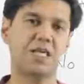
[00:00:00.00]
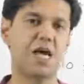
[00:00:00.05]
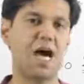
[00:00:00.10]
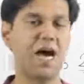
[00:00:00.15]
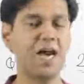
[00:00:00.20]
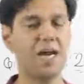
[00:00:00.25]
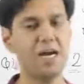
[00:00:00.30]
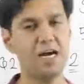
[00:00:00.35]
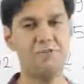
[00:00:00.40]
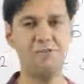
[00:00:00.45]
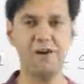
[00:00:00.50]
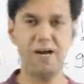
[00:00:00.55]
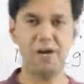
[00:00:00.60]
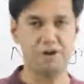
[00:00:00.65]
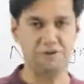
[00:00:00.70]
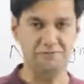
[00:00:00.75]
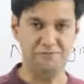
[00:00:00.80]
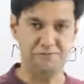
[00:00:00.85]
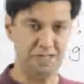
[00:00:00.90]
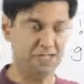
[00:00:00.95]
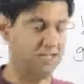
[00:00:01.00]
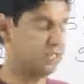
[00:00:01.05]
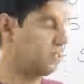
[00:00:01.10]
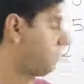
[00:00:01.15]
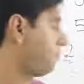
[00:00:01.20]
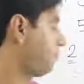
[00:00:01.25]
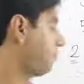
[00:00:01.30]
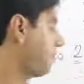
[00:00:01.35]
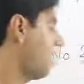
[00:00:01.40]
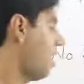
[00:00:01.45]
are aware of
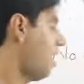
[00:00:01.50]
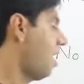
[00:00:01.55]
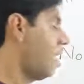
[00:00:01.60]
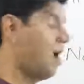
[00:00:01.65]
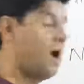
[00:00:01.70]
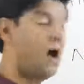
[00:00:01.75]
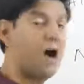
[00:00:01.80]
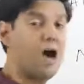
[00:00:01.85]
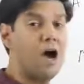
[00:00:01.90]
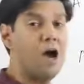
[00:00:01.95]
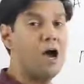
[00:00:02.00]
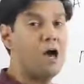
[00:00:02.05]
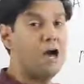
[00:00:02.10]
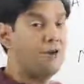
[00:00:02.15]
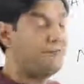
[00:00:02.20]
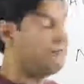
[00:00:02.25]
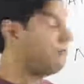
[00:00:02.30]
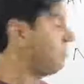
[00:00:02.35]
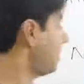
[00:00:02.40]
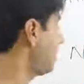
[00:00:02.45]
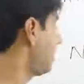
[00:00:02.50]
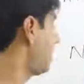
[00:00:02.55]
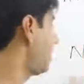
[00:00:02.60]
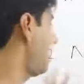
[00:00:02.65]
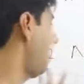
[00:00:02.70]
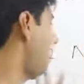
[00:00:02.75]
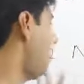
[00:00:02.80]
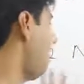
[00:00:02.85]
this. We are still